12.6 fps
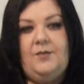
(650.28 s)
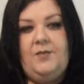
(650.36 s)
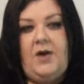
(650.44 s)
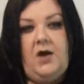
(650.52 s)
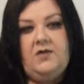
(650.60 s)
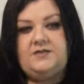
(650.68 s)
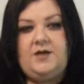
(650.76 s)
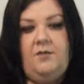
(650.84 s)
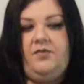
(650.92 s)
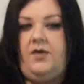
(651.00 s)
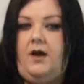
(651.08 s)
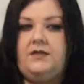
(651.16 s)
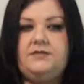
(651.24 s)
some
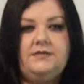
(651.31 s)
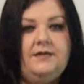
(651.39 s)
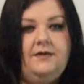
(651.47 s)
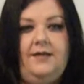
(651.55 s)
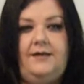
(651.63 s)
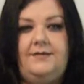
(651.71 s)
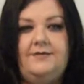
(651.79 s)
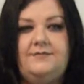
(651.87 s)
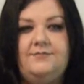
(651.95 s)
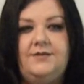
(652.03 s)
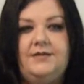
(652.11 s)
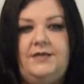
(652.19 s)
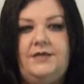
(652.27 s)
thoughts, like
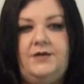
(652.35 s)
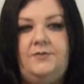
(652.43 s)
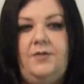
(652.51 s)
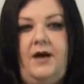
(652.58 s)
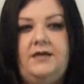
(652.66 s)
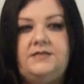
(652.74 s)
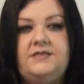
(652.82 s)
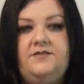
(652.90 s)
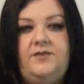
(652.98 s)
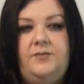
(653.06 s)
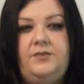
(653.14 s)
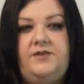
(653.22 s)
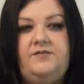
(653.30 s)
those really good, positive,
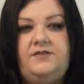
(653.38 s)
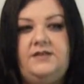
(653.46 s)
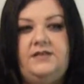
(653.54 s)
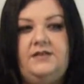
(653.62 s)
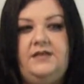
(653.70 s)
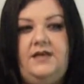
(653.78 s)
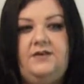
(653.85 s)
uplifting,